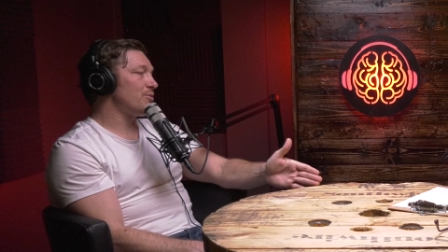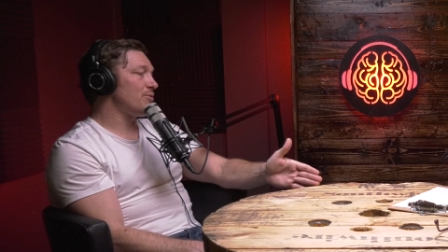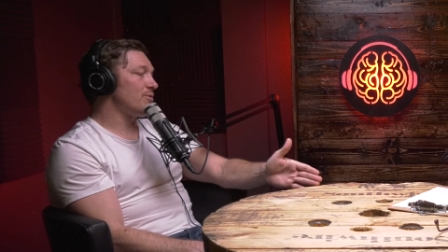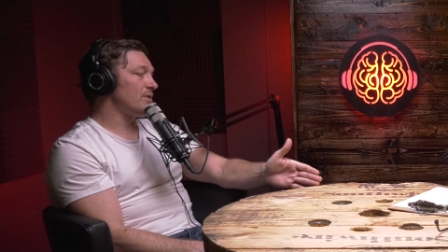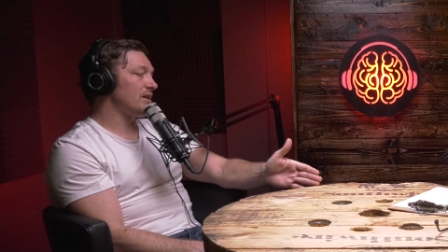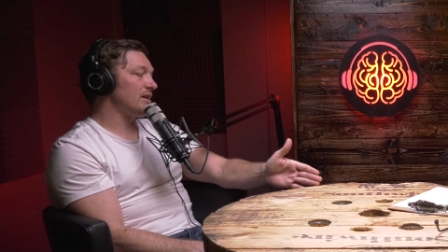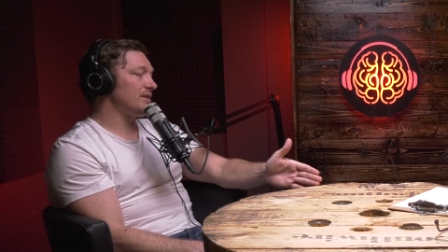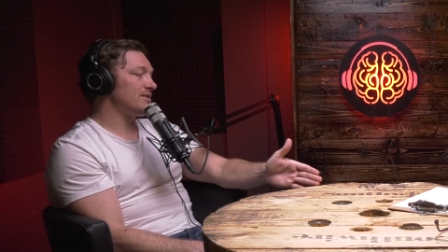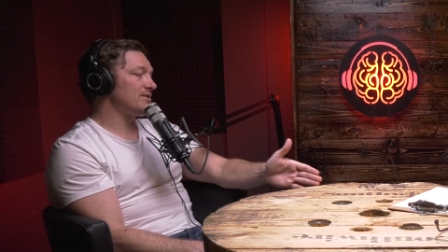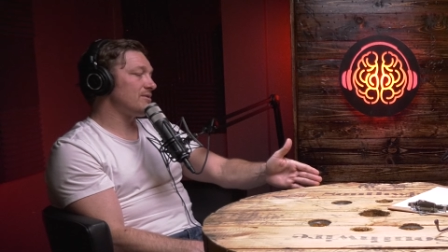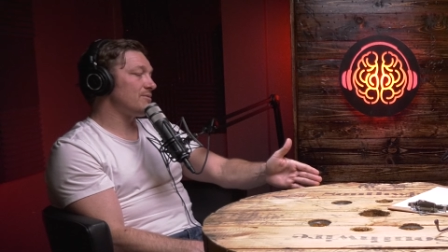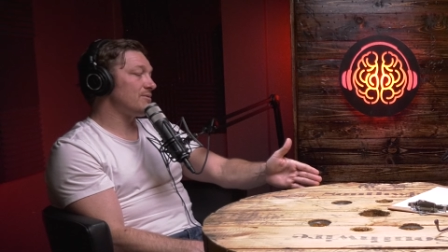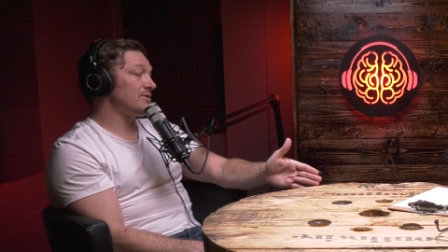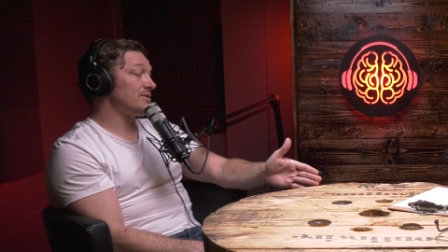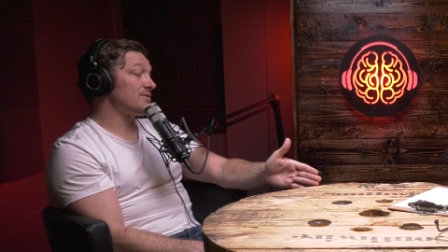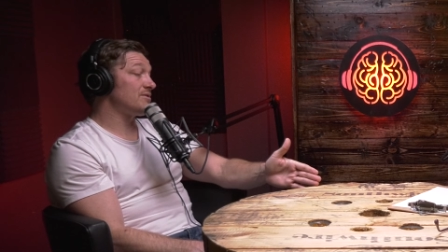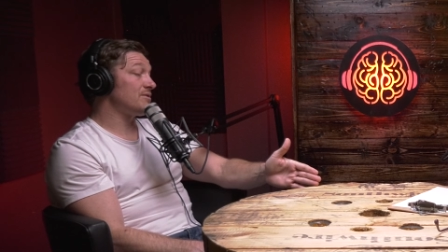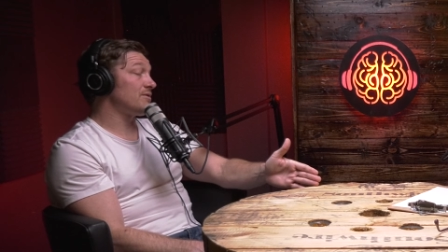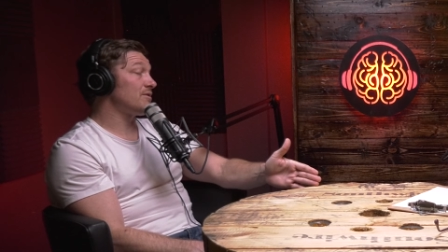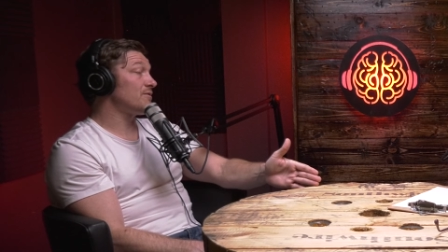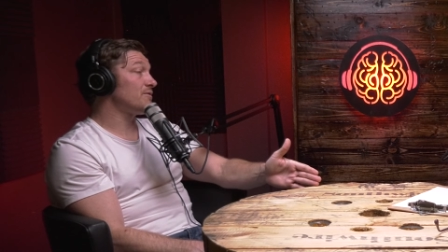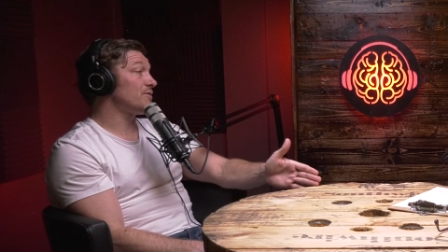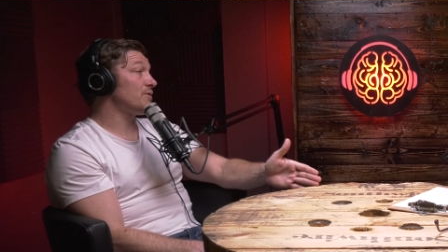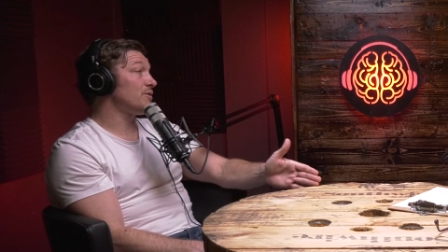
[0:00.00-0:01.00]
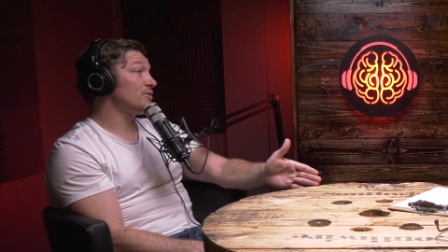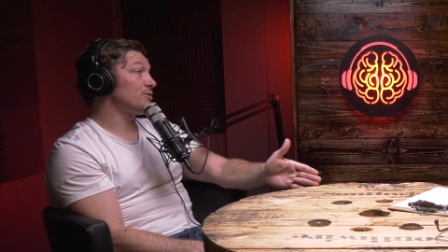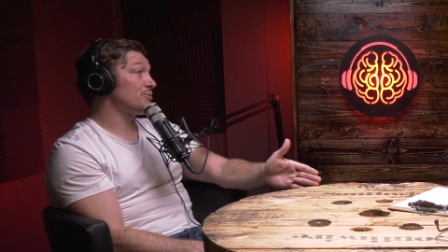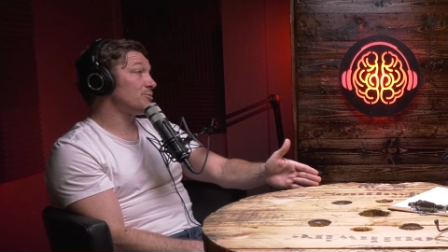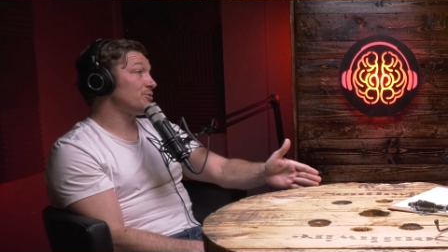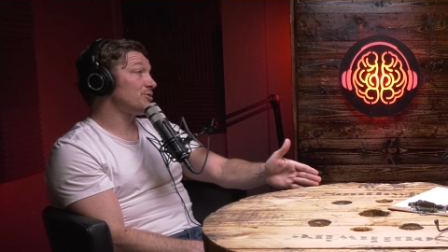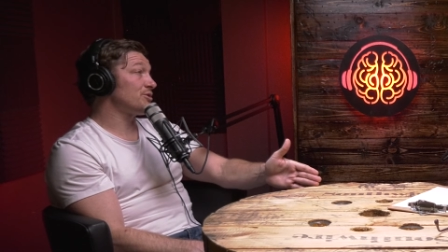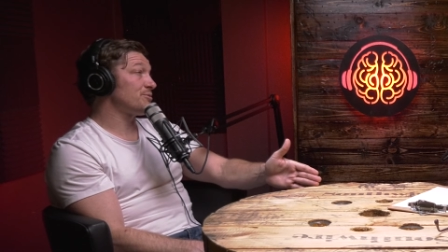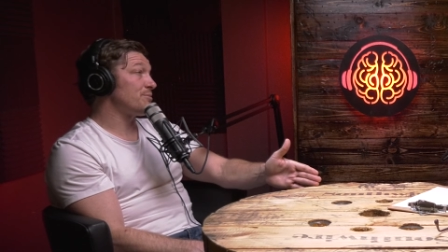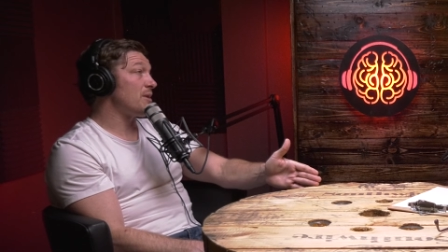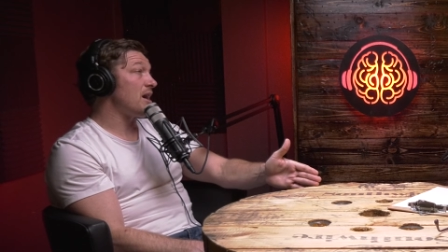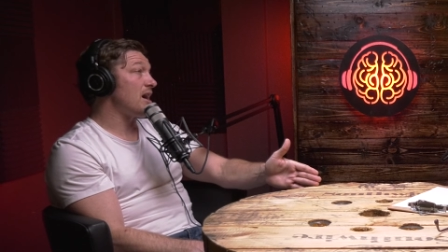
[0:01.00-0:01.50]
point someone is in their
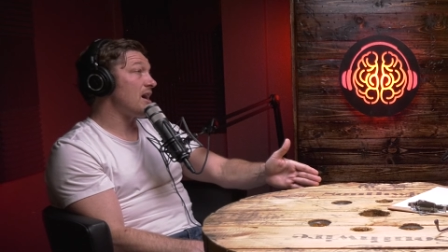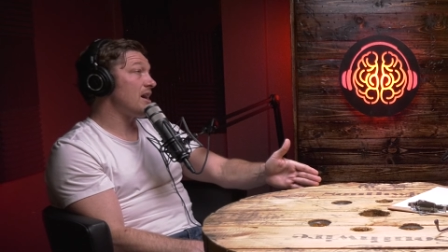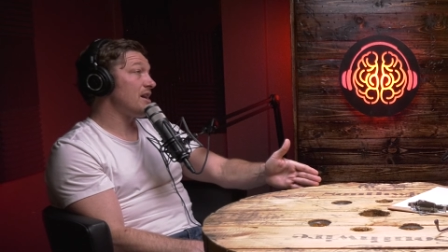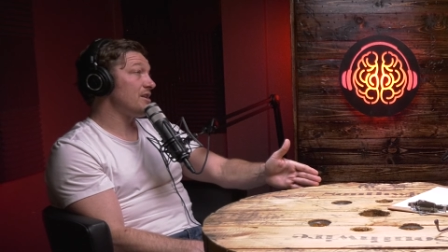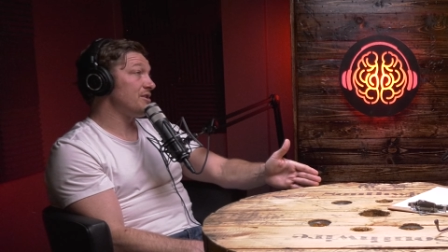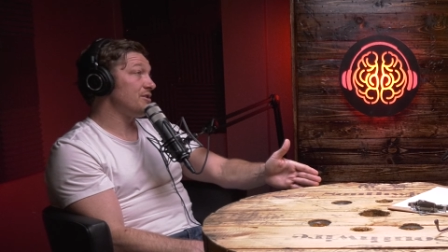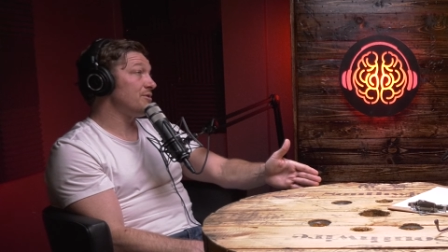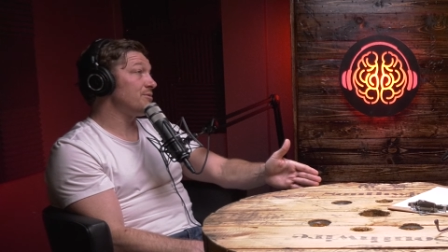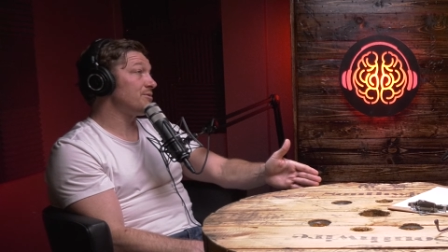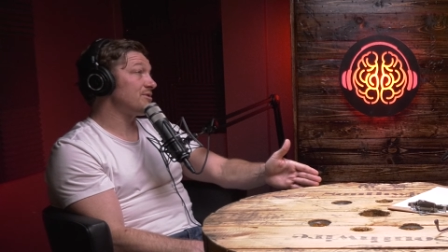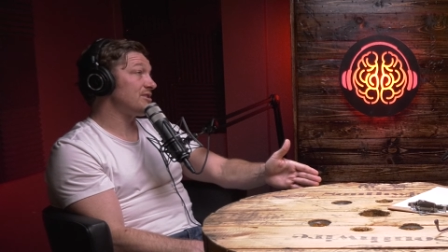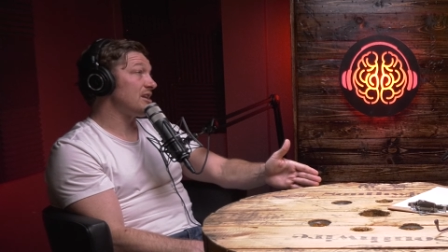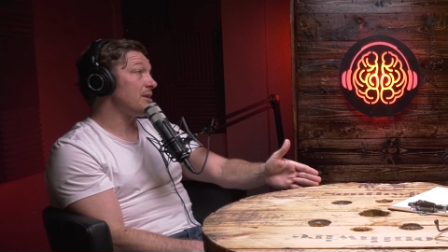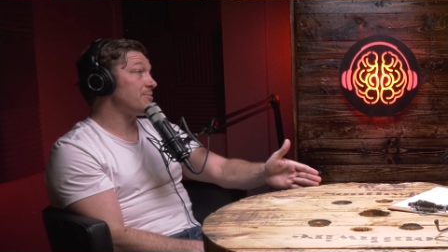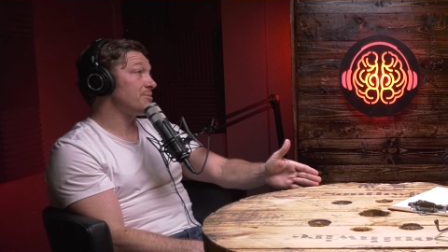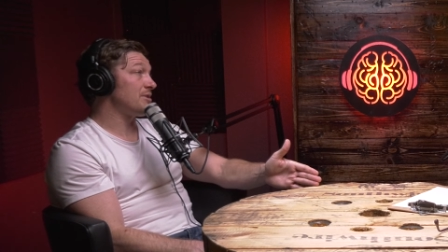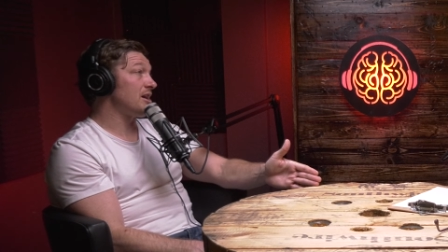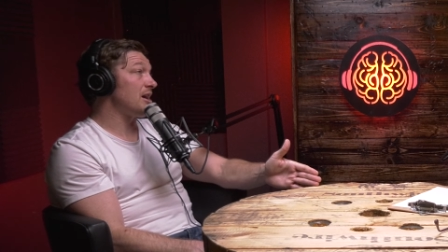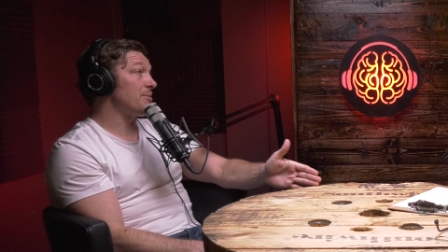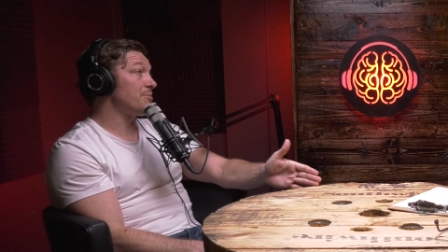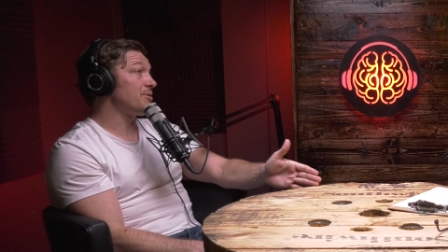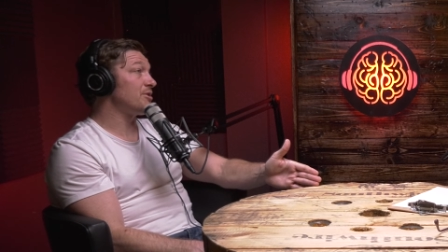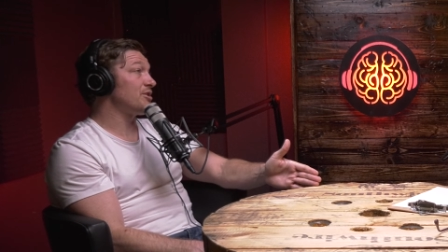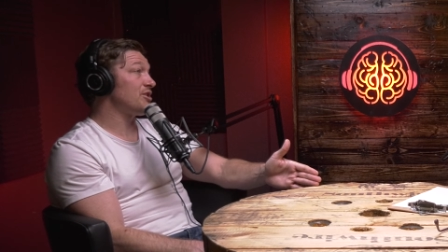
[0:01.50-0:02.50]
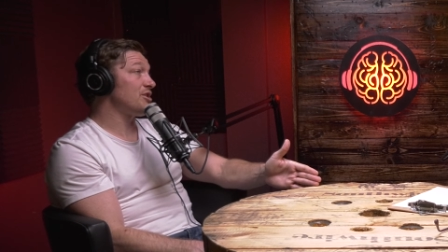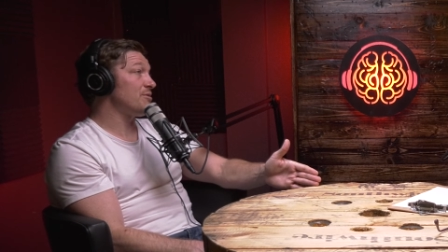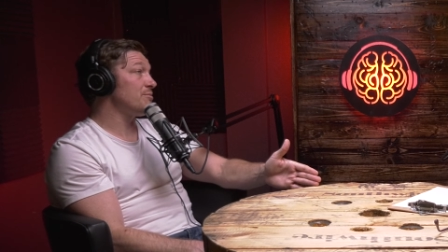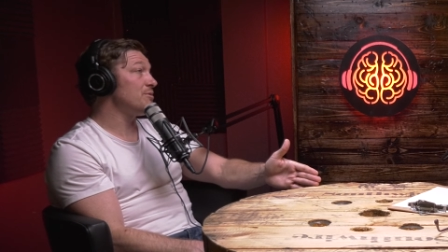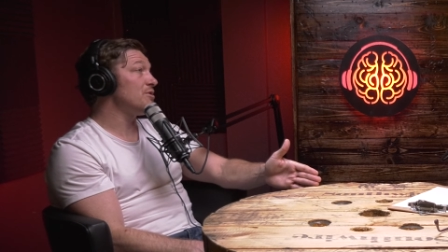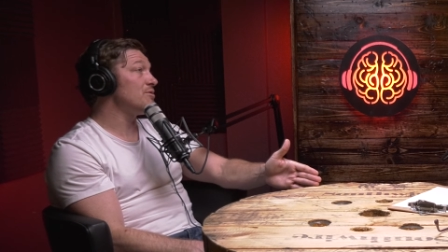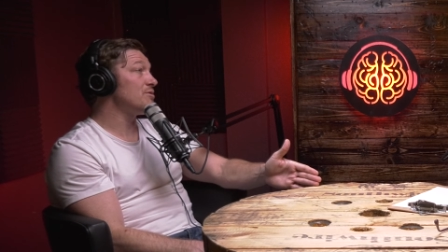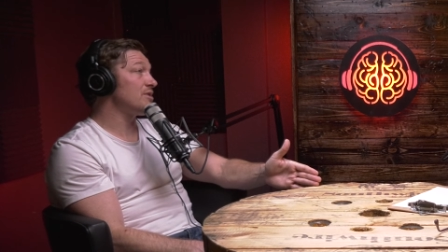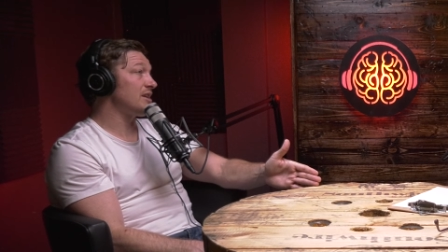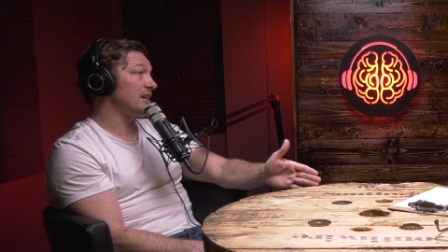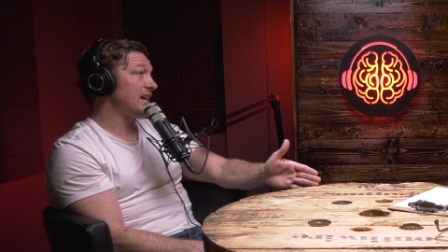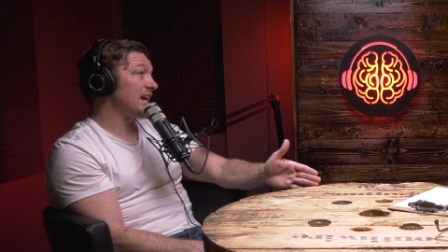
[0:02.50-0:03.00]
vulnerable spot and you stepped up and
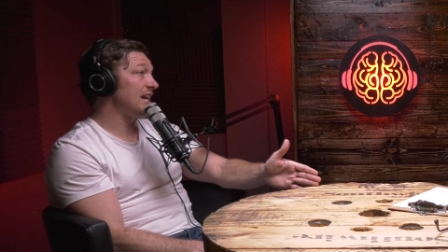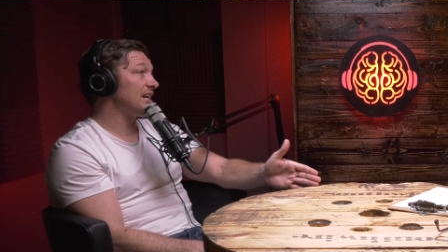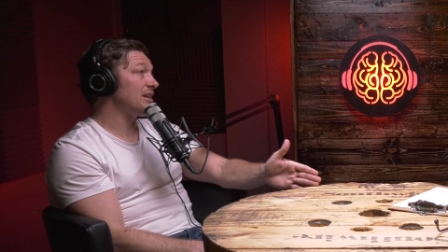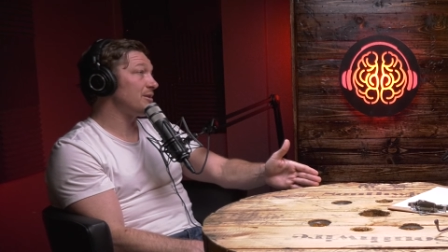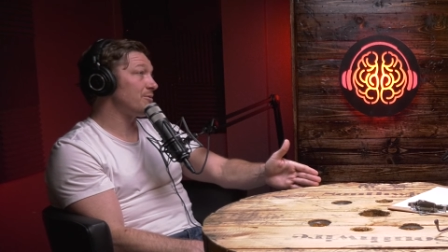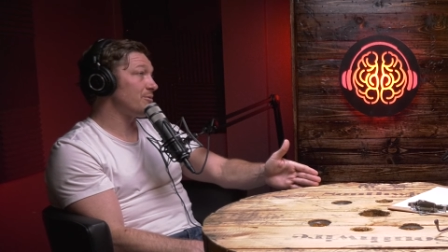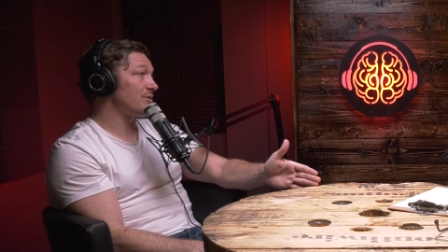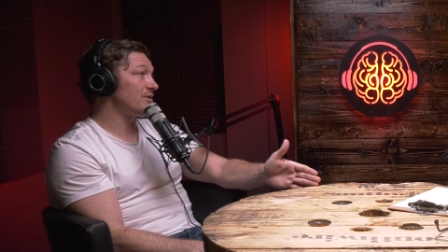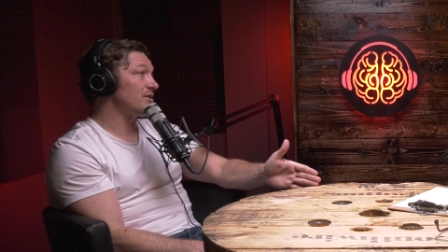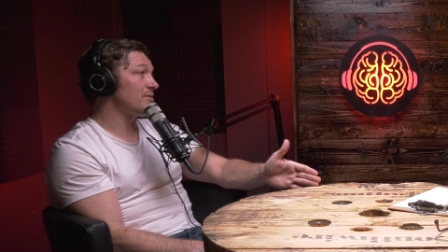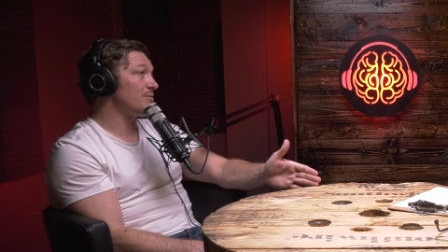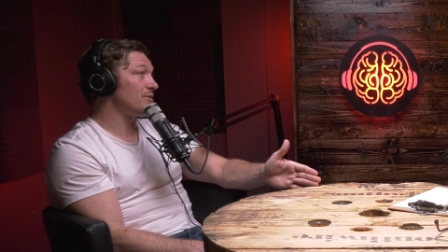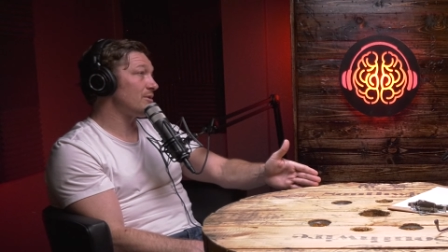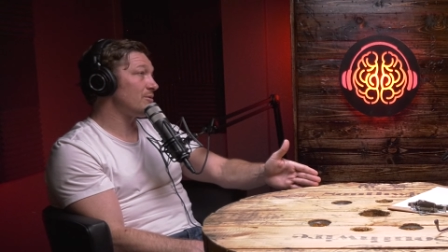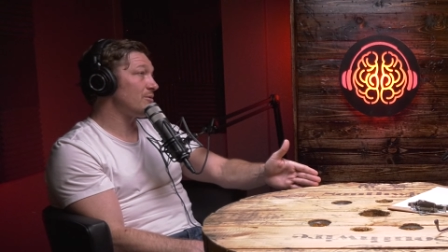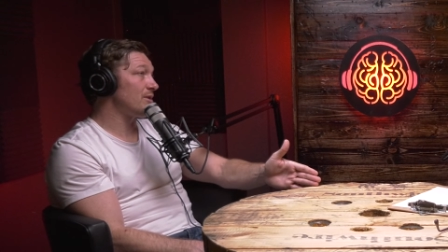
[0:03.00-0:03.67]
communicated with them